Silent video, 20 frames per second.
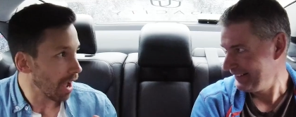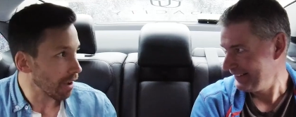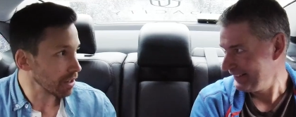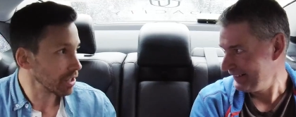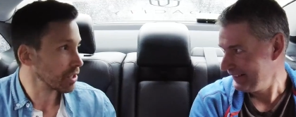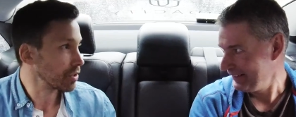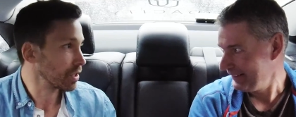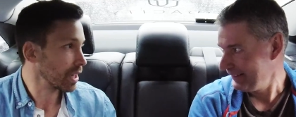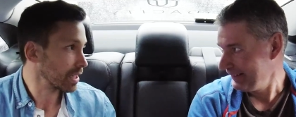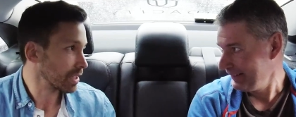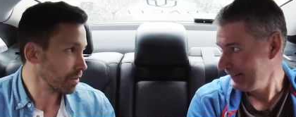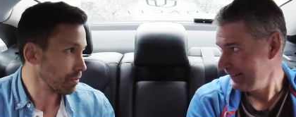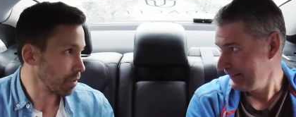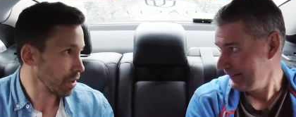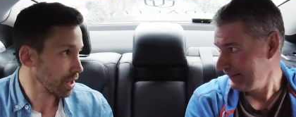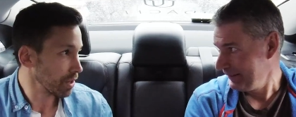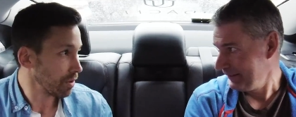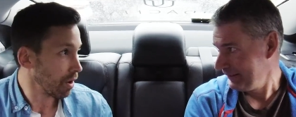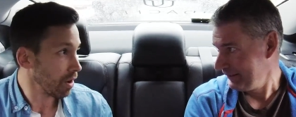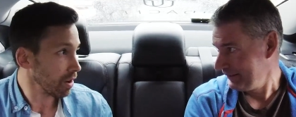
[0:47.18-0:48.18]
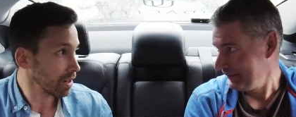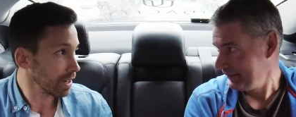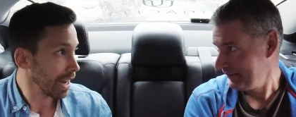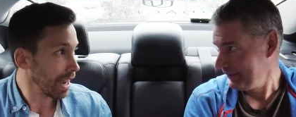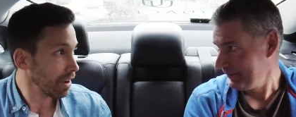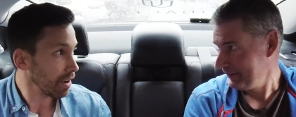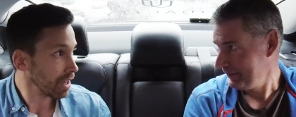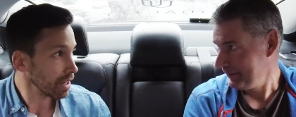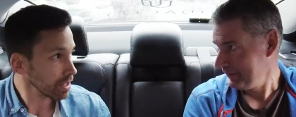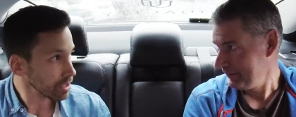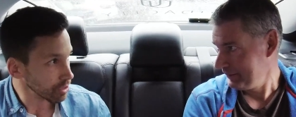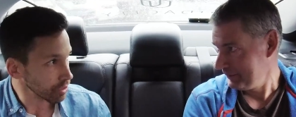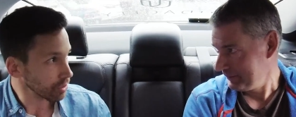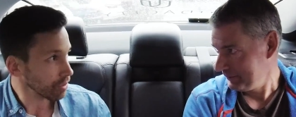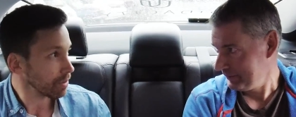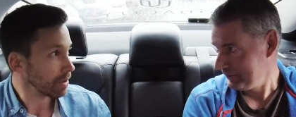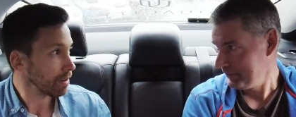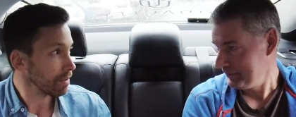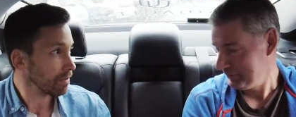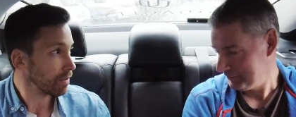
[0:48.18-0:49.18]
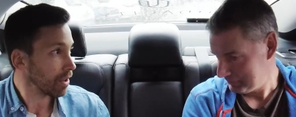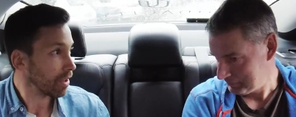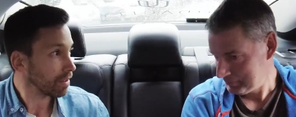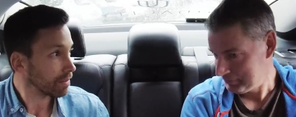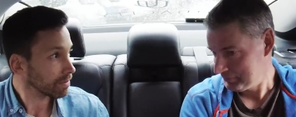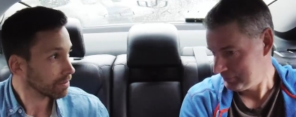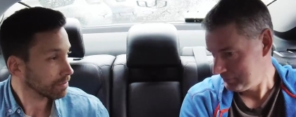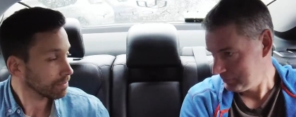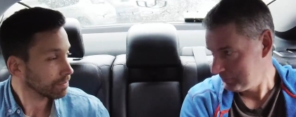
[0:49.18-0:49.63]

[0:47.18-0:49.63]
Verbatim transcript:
Speaker 1: How did you get to where you are now? How did your career evolve?